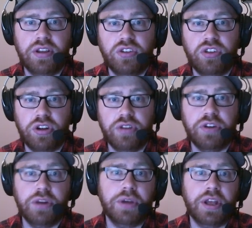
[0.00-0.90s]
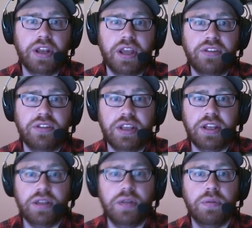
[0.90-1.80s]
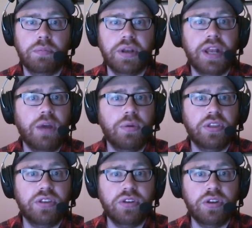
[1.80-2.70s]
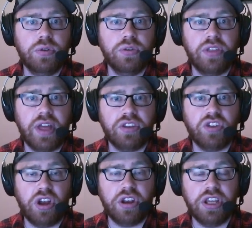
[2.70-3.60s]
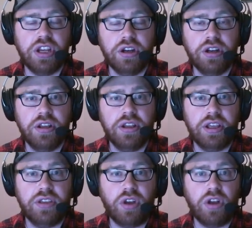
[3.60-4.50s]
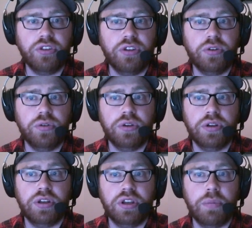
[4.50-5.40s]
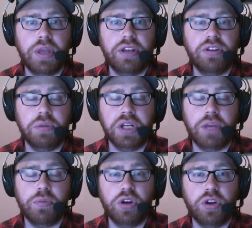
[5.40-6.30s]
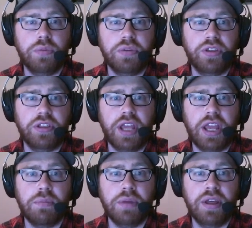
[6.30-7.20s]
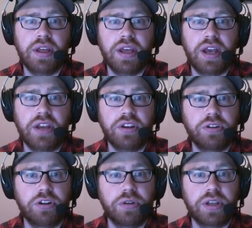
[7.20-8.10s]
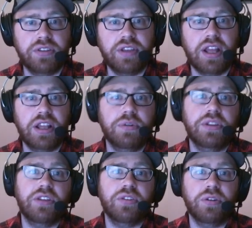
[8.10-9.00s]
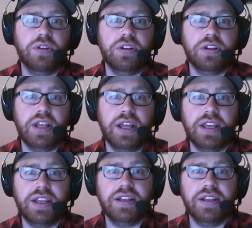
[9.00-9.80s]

during FarmCon 19. But now with this news that John Deere is also committed to bringing more equipment to the game, I don't know exactly what that's going to look like.